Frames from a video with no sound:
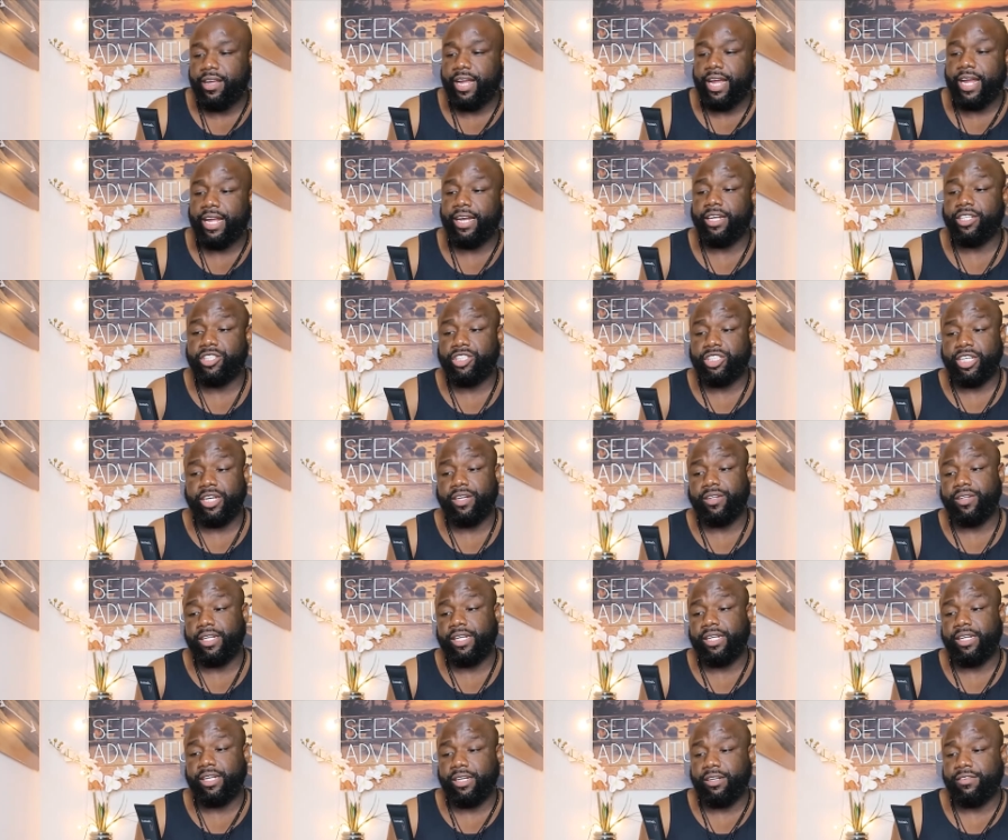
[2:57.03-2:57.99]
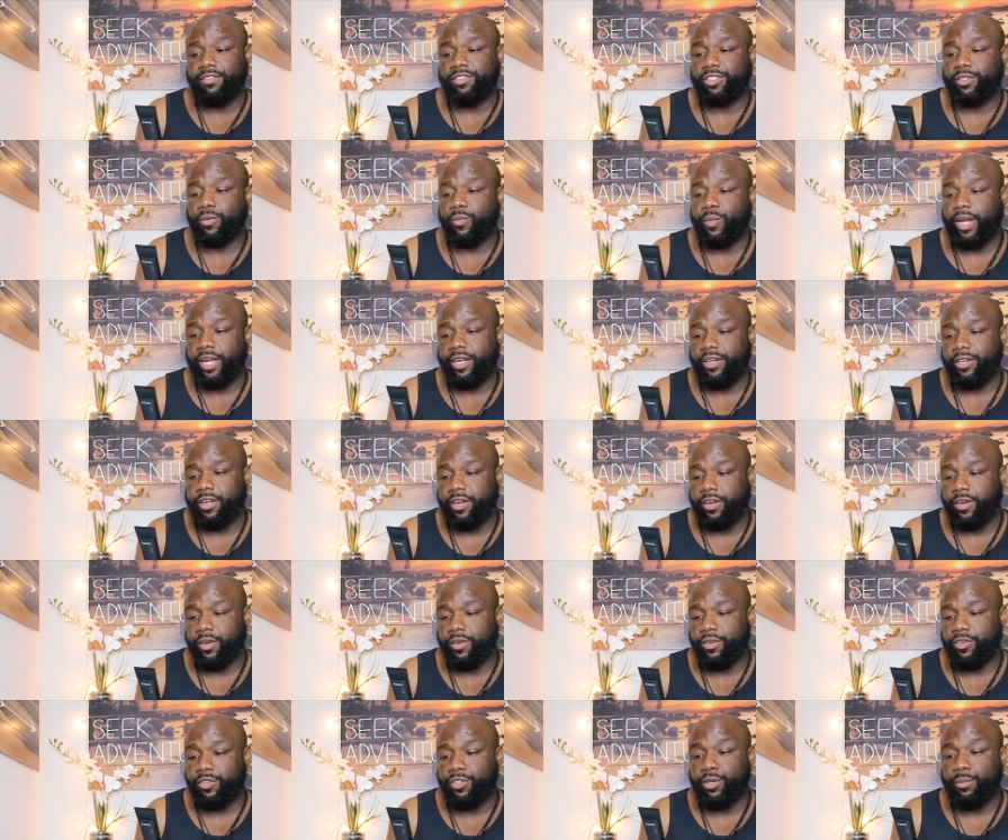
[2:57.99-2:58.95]
and it gently lifts away
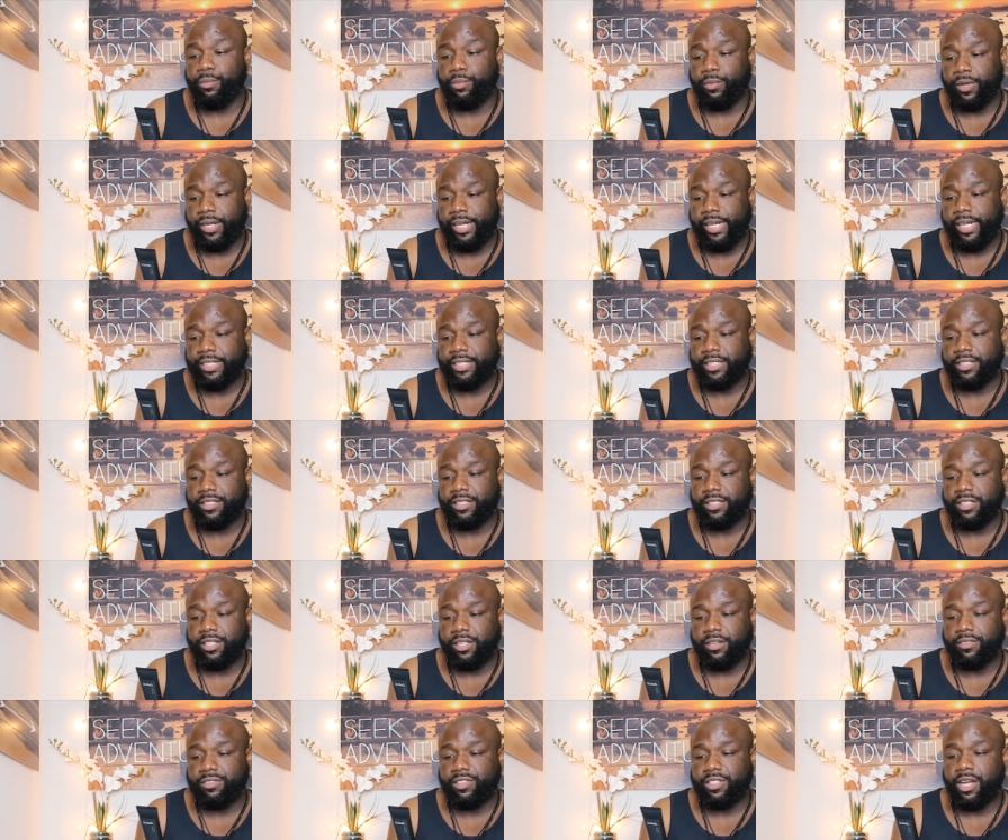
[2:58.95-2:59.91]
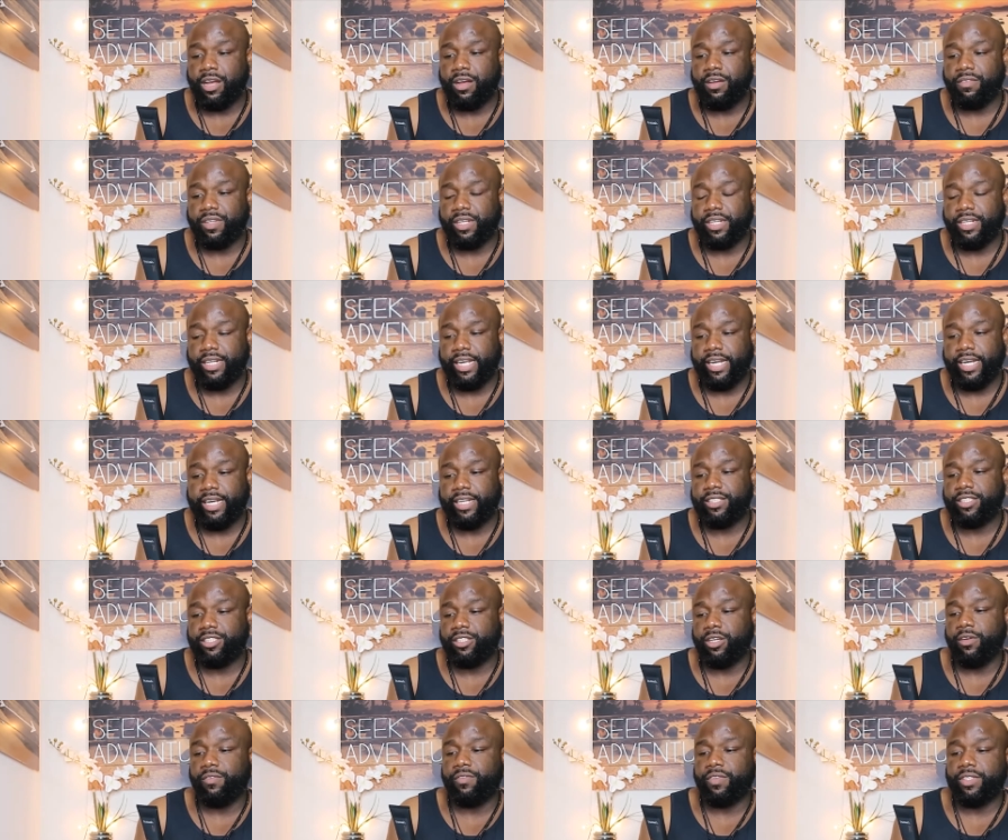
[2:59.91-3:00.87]
dirt, debris, and sloughs off the dead
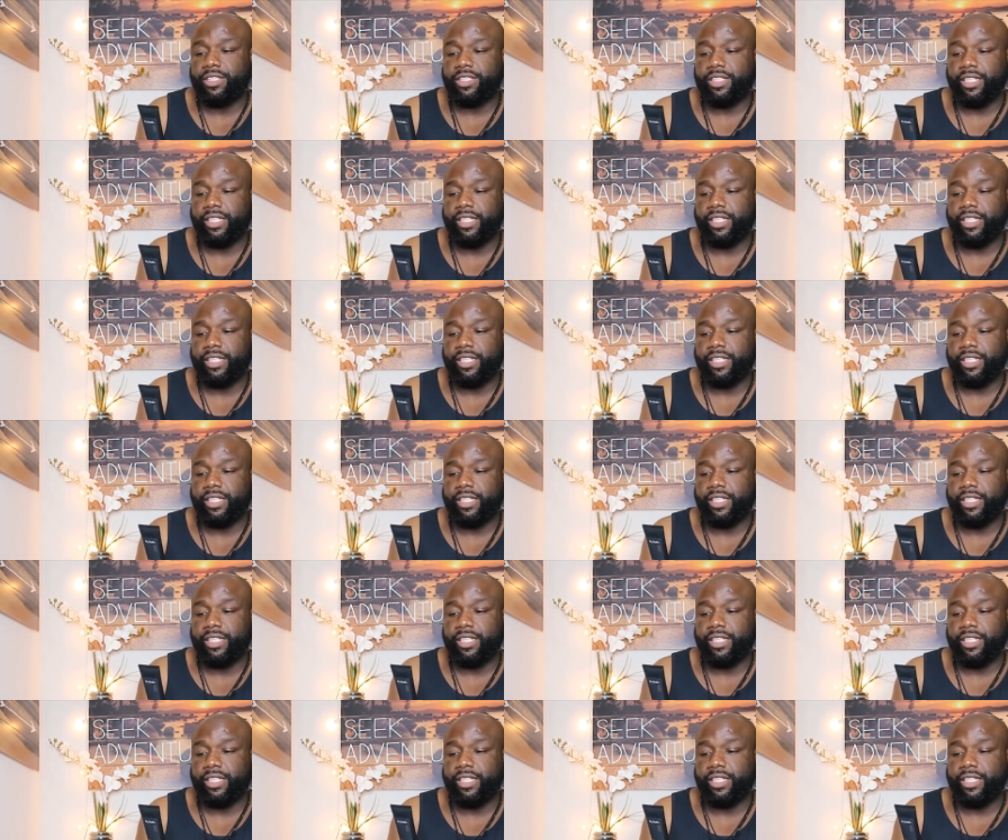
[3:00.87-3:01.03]
surface